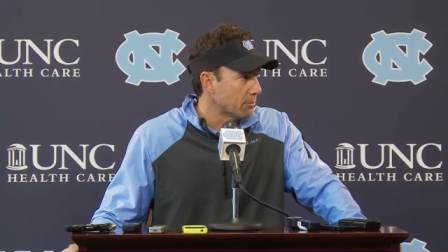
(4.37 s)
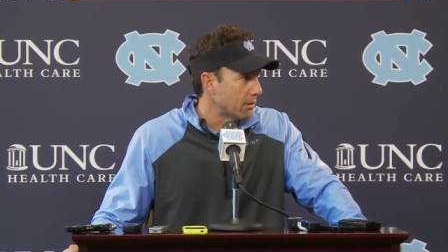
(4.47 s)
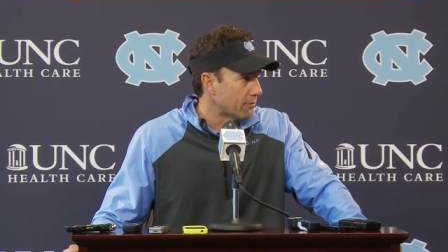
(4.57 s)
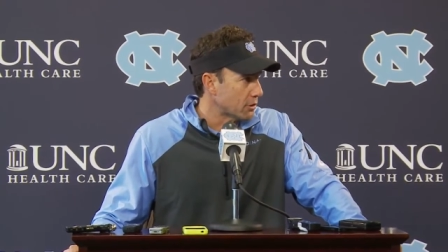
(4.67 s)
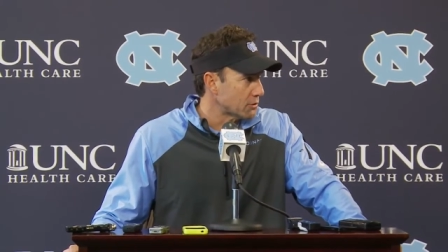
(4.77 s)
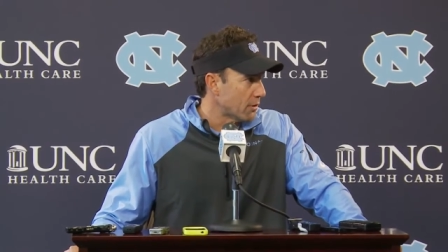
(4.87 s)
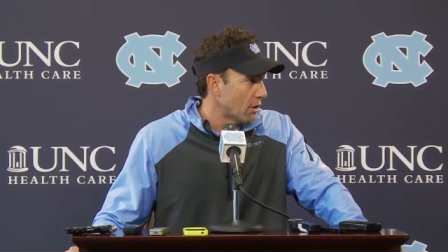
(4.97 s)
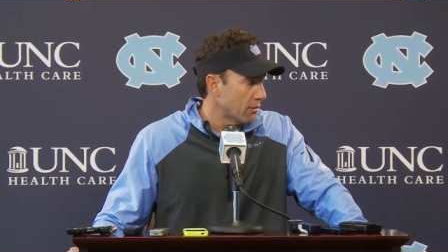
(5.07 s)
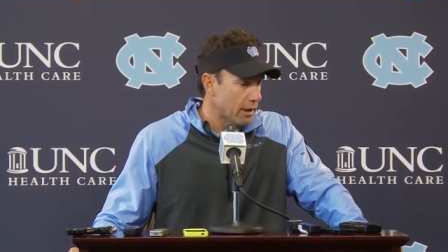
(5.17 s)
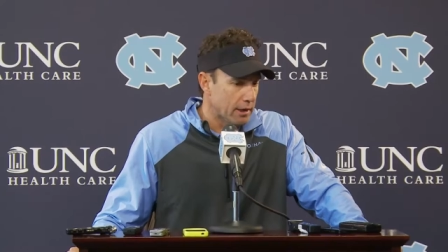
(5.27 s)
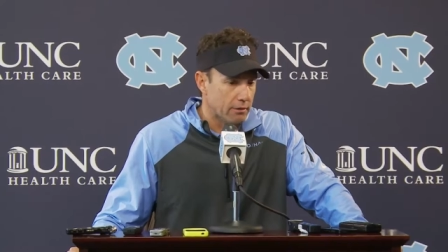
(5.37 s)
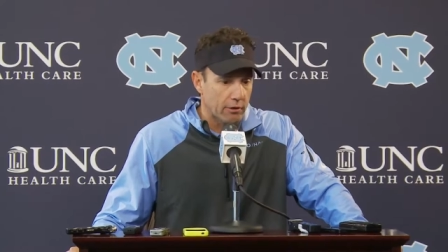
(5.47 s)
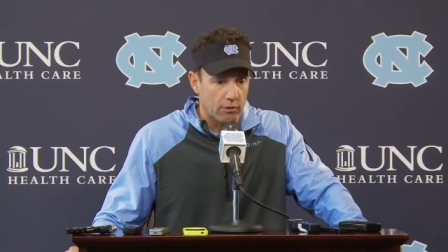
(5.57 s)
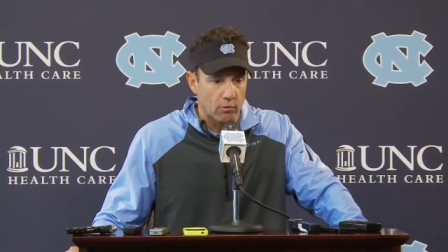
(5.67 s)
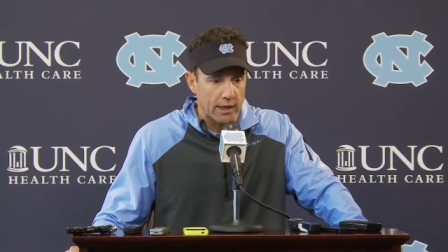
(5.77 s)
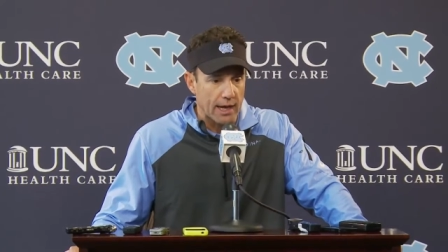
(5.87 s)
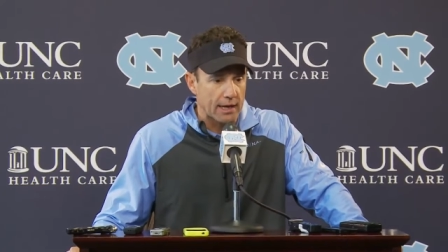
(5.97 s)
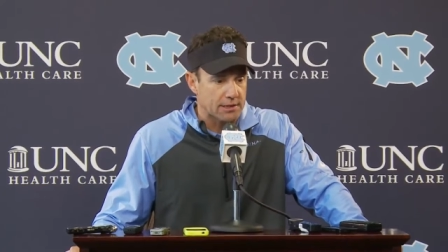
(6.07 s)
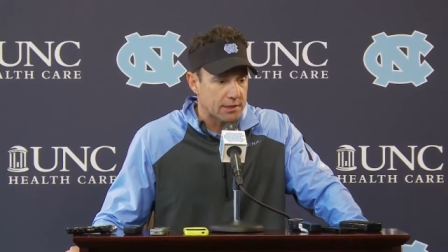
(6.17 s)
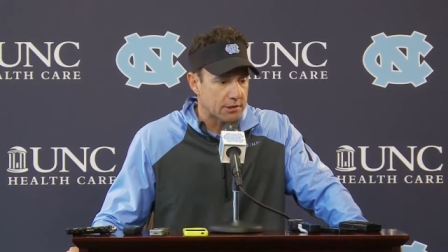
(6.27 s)
I mean, first of all, they, they're the
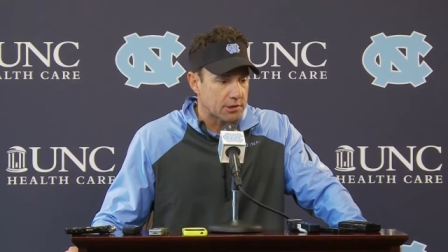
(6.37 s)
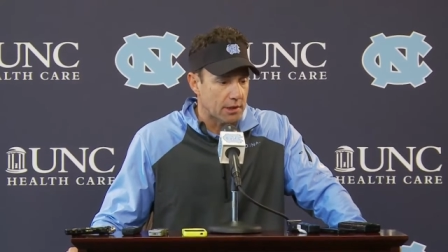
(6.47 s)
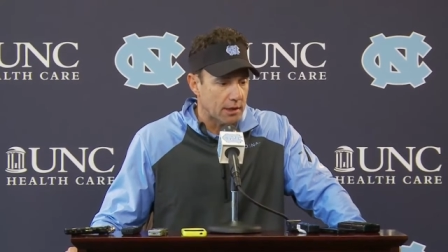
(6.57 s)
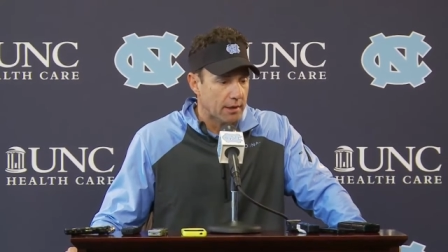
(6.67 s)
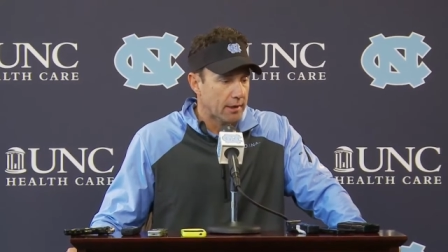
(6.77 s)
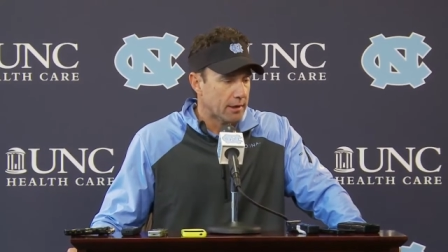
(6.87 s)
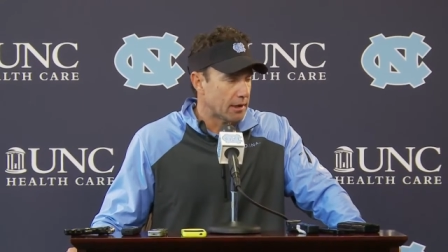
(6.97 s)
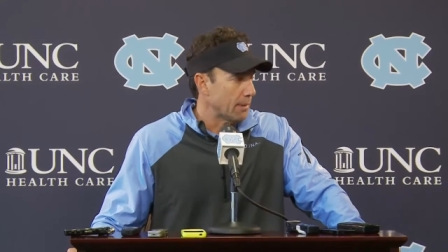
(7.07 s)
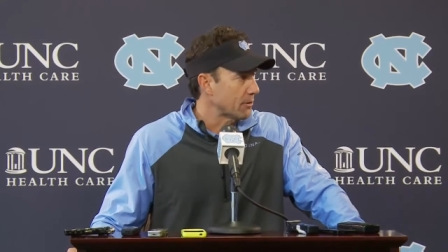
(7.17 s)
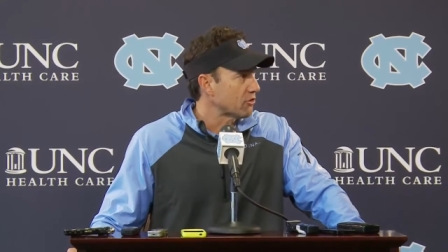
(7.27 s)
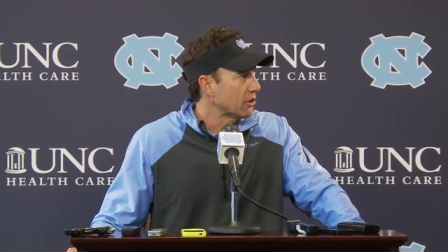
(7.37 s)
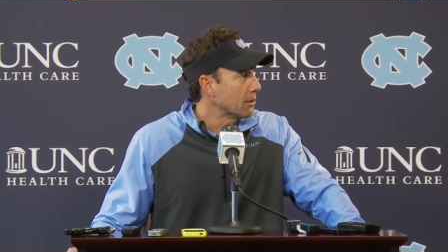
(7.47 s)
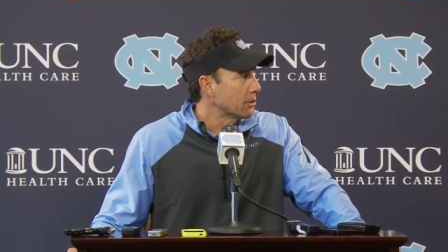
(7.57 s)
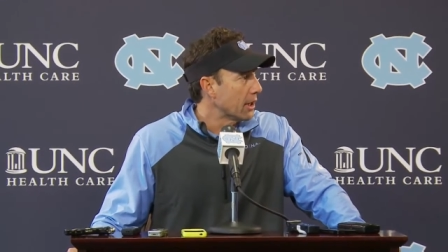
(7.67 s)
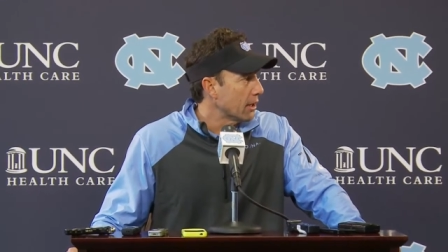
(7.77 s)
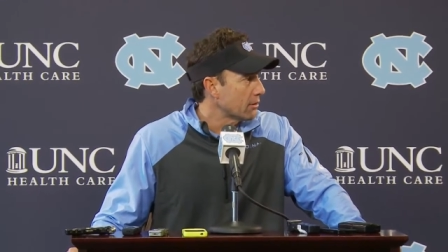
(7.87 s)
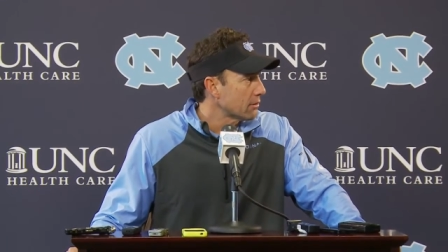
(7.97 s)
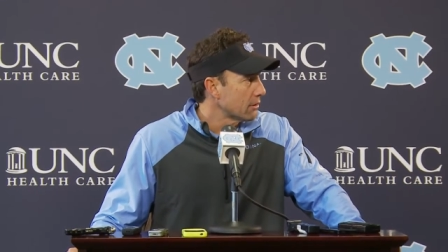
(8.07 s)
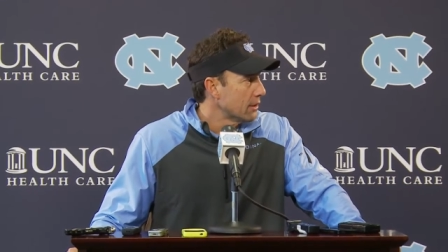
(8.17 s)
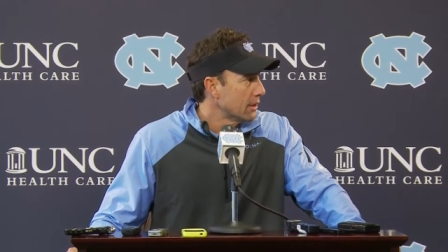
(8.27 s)
guys that uh, kept this team together,